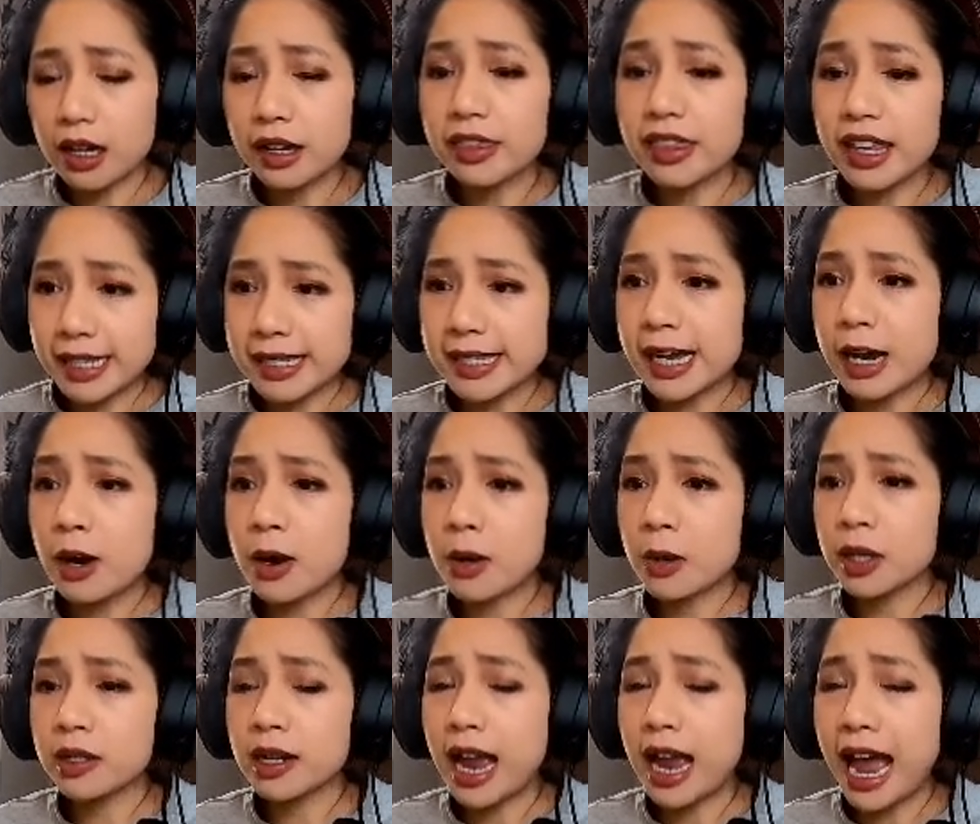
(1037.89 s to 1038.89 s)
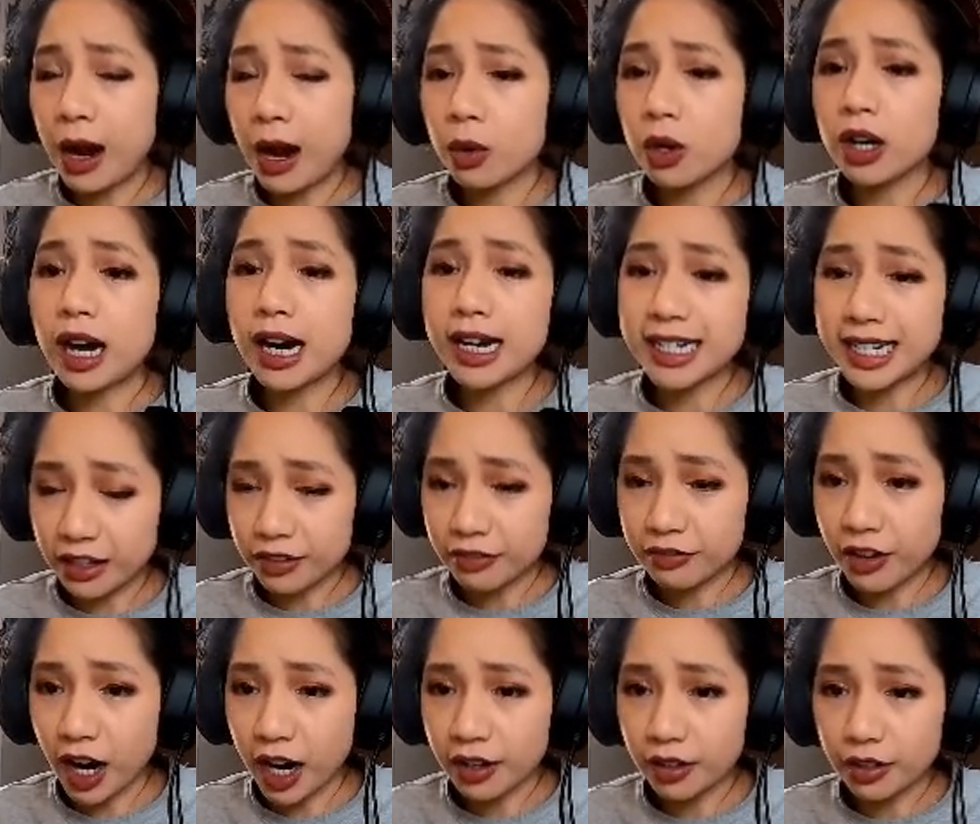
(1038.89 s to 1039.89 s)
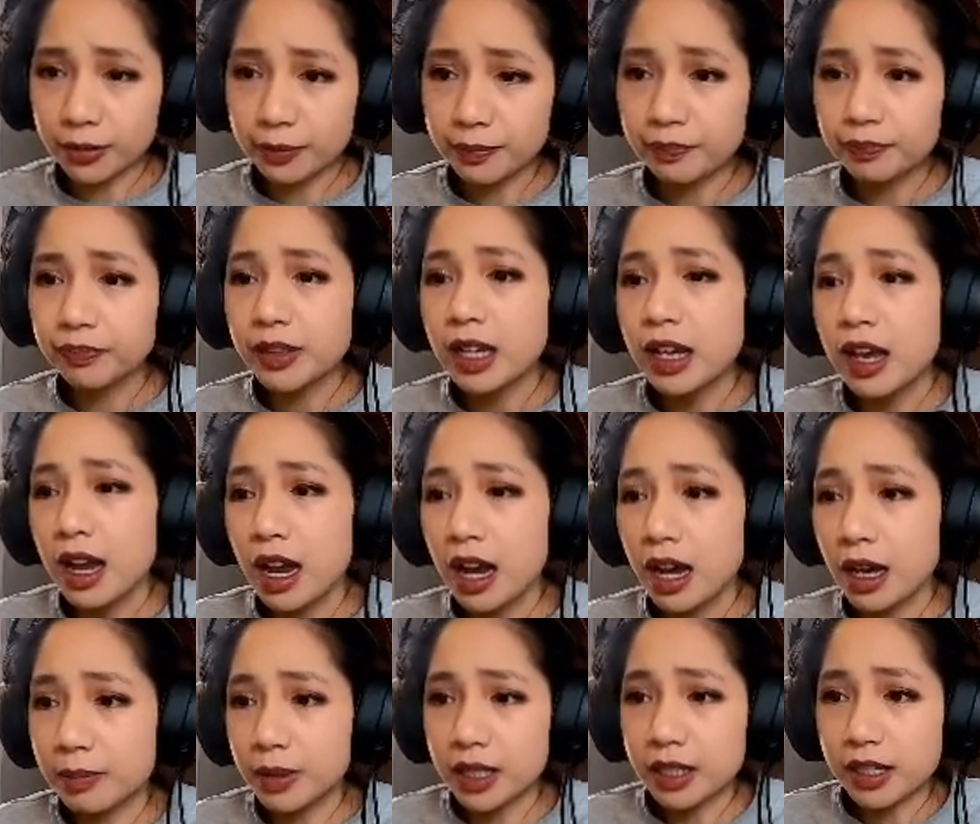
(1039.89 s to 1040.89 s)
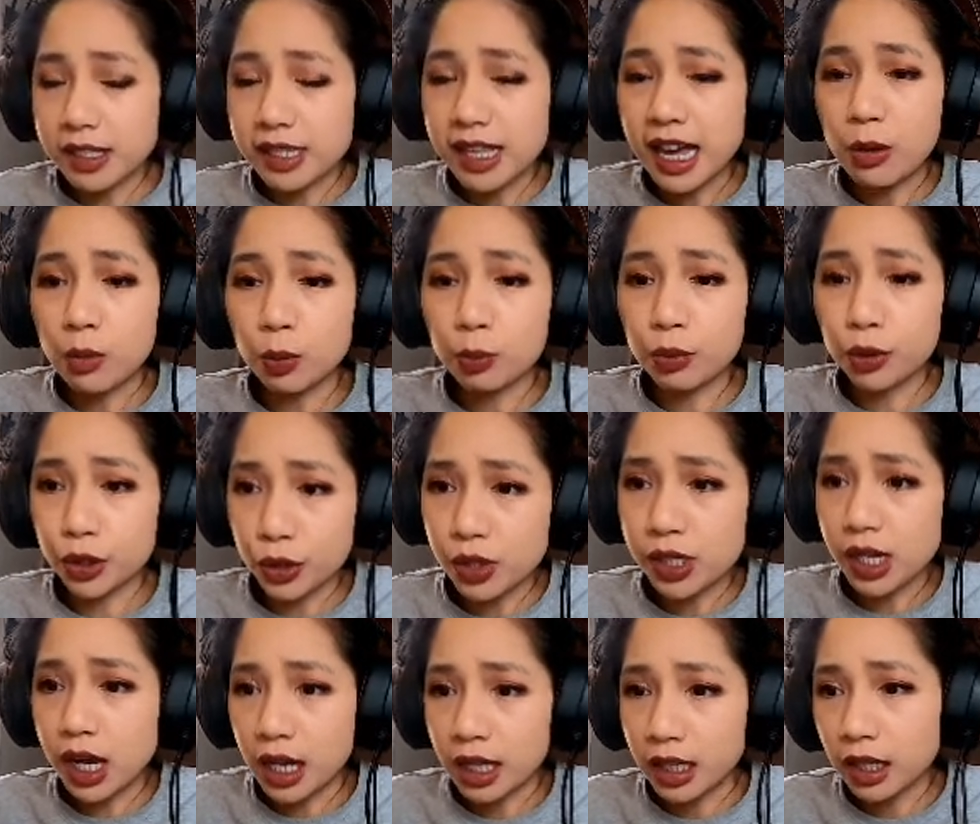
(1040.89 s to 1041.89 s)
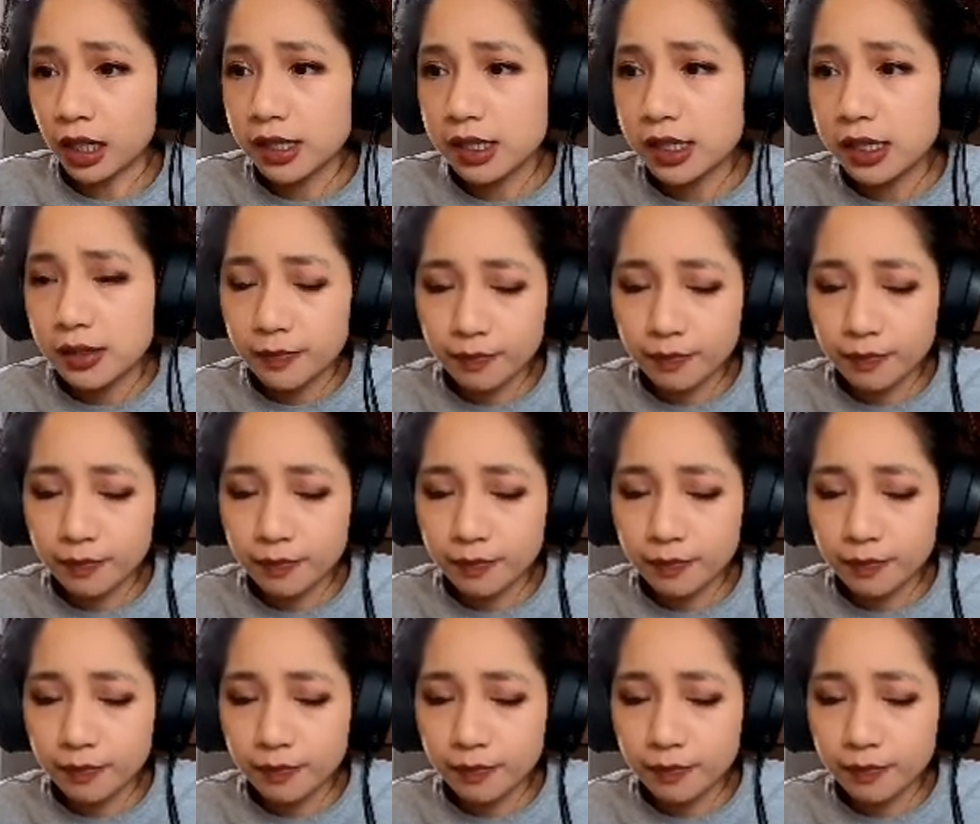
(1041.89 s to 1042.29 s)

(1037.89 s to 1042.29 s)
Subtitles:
That's our identifier because that will produce ions.